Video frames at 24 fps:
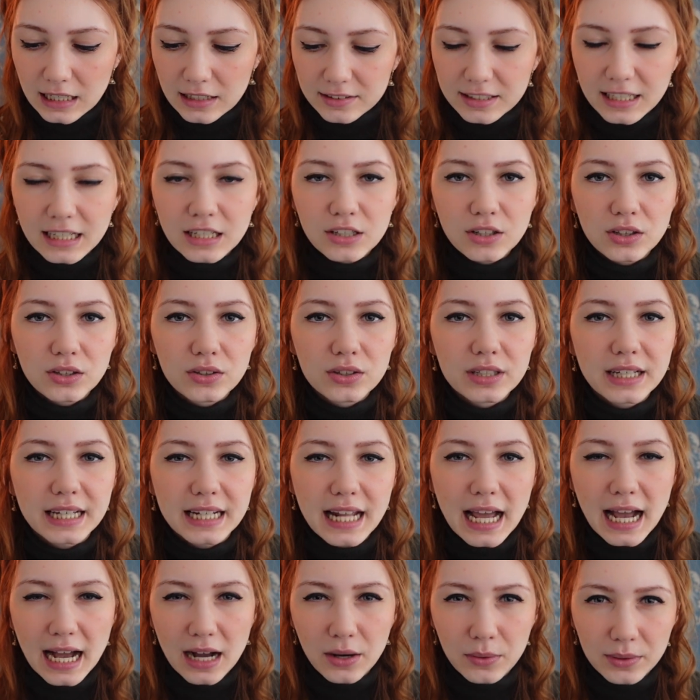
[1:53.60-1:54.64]
take a look at
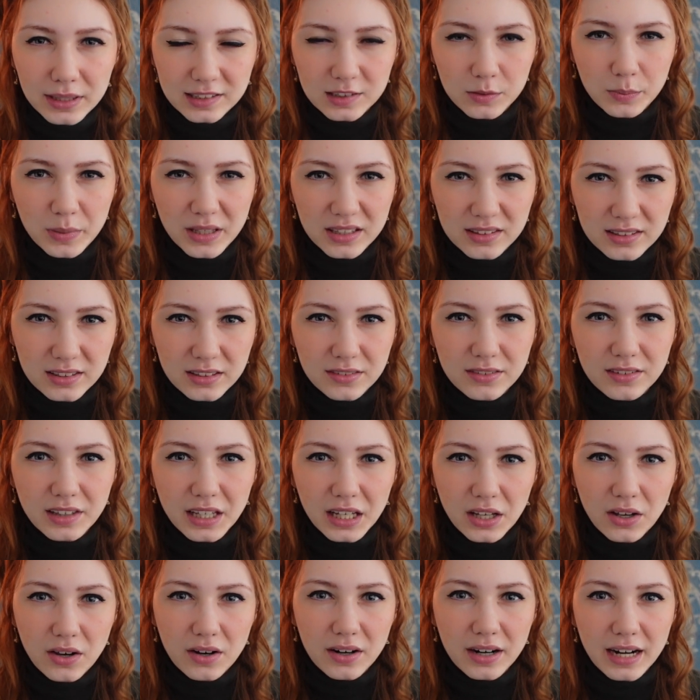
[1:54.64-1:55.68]
how expensive
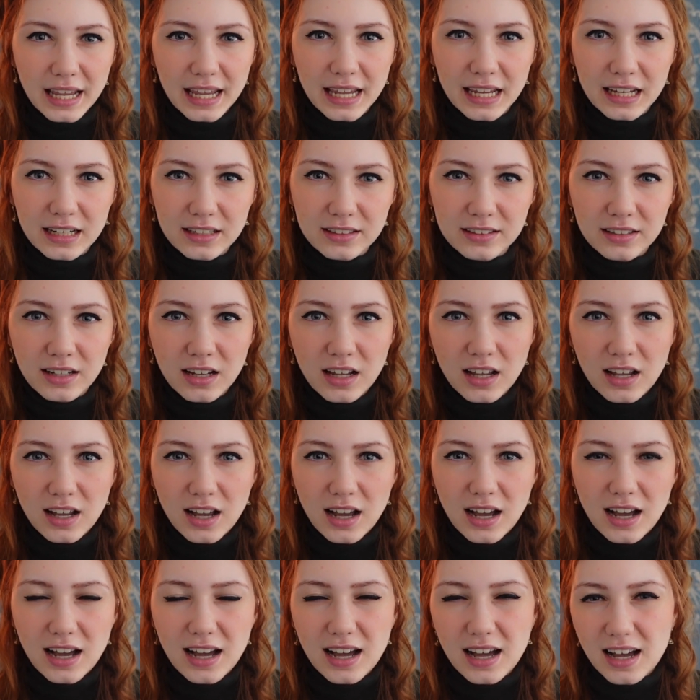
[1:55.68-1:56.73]
they are, and
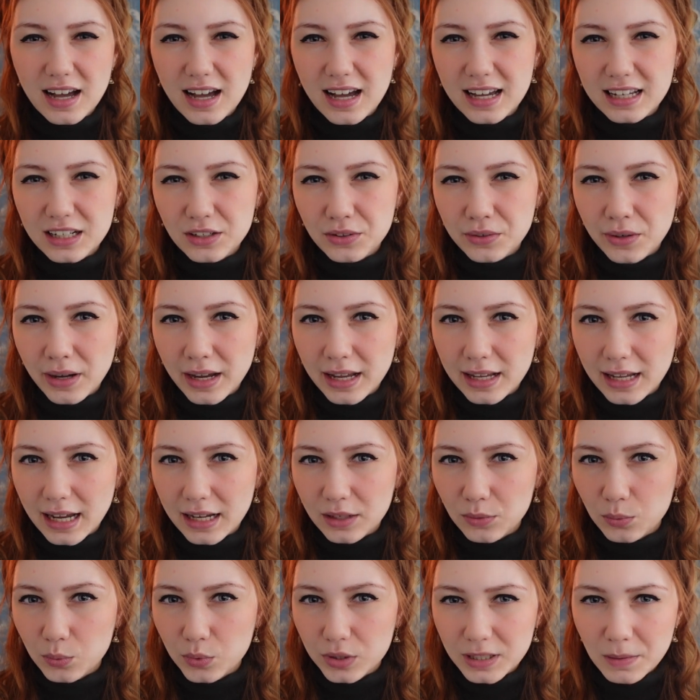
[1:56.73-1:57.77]
I don't know,
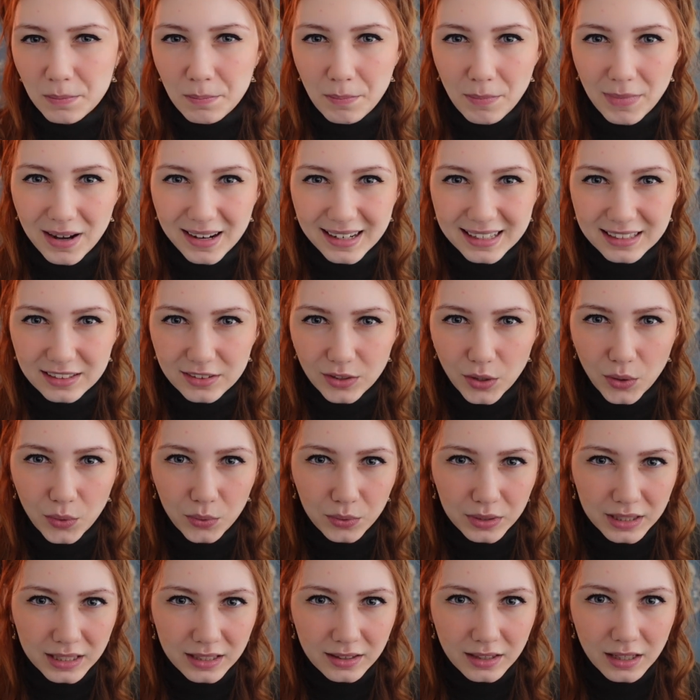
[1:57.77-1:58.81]
I wouldn't mind
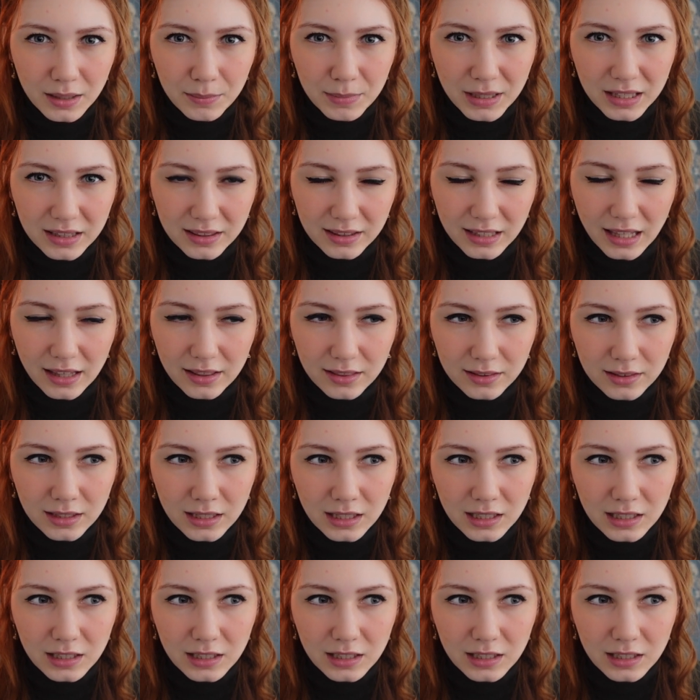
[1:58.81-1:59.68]
owning them and then